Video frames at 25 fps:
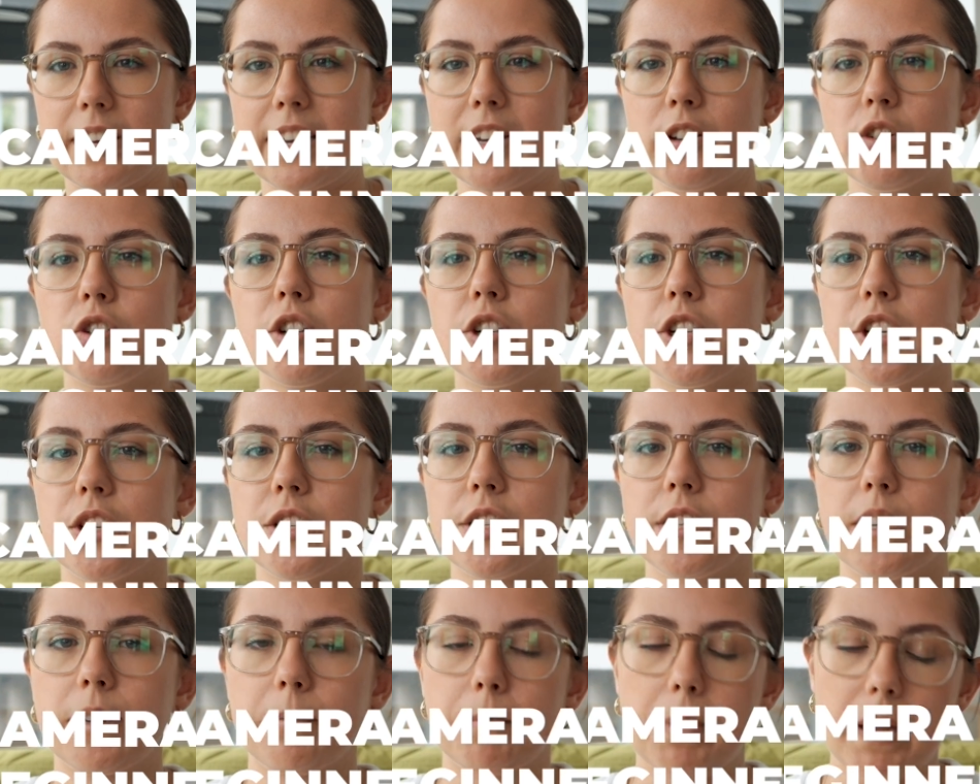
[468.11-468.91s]

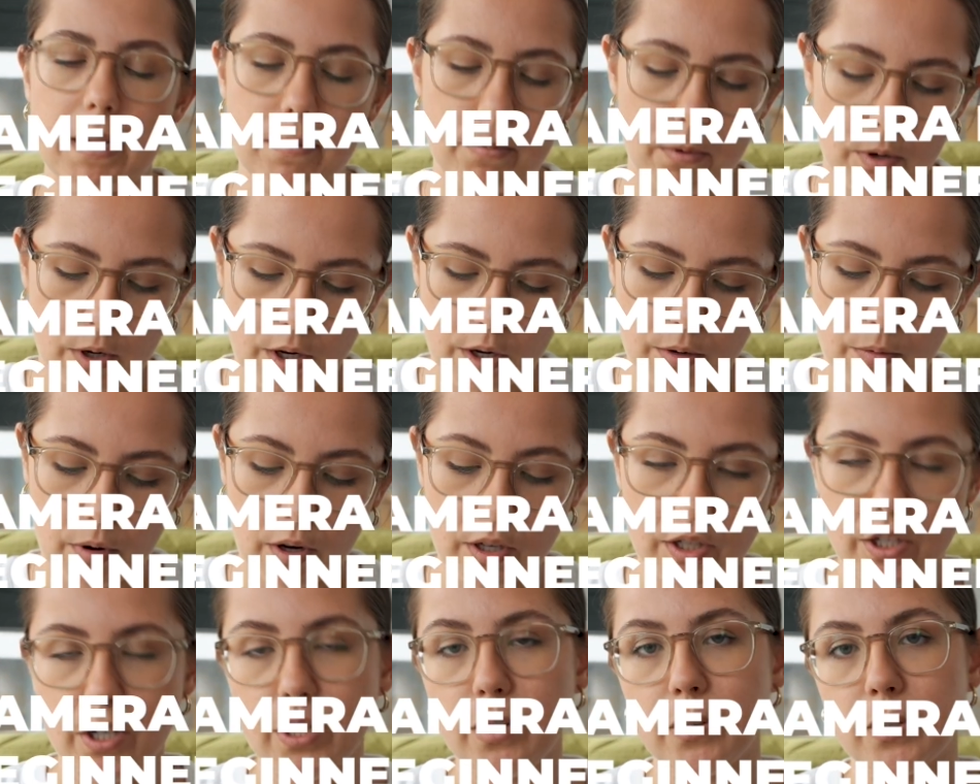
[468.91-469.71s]
introducing people who are
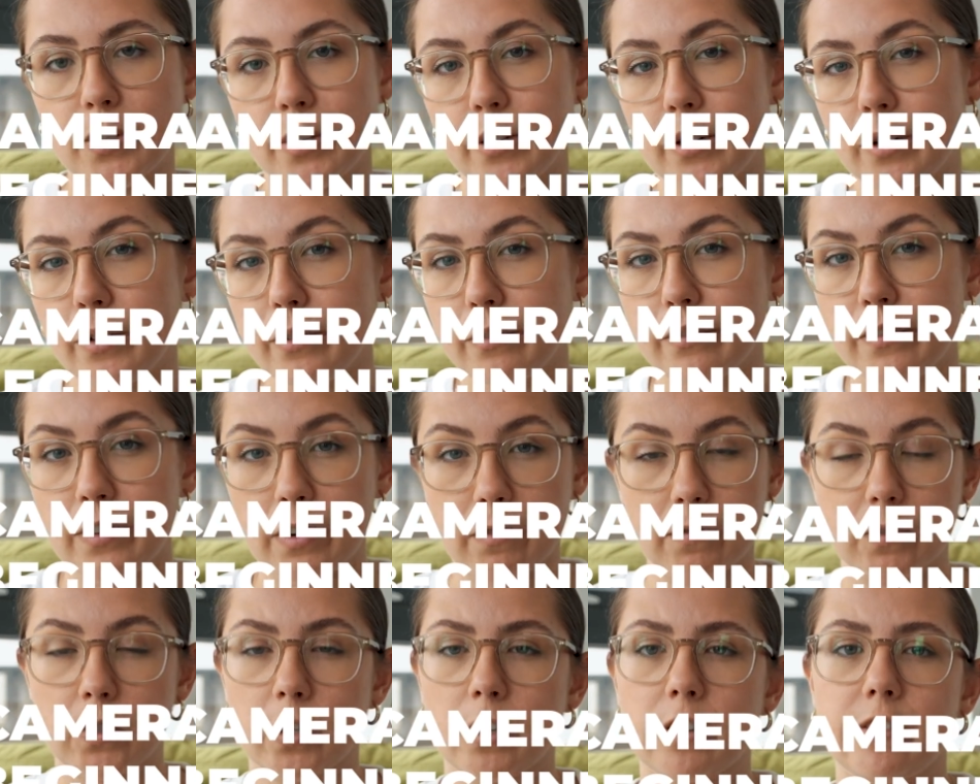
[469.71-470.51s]
new to
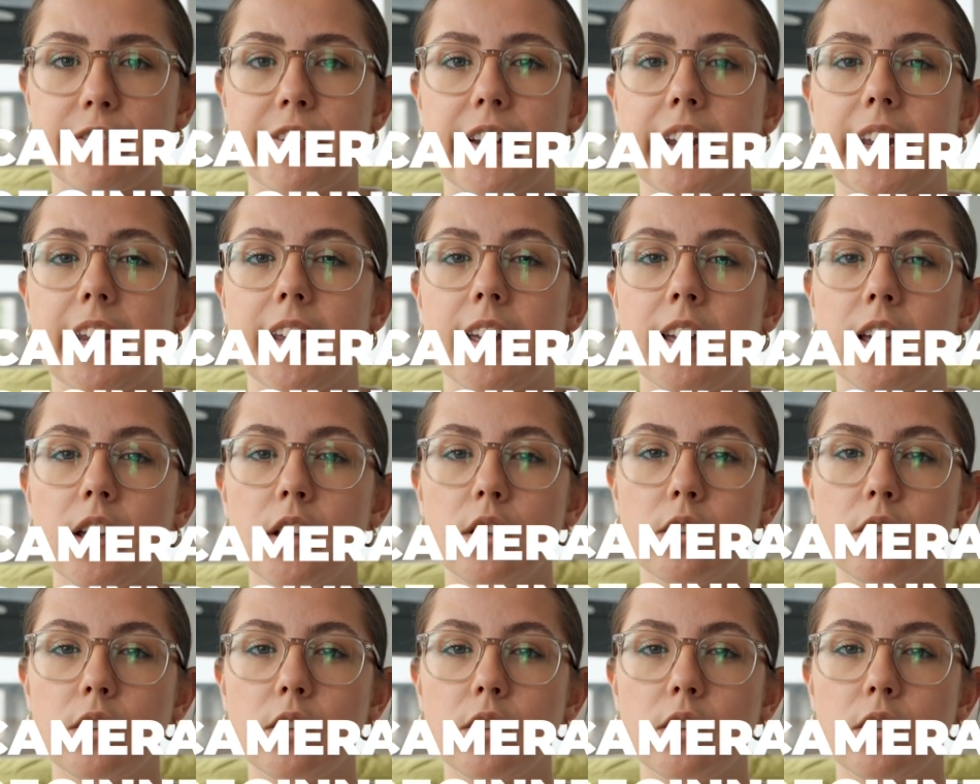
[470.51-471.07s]
film photography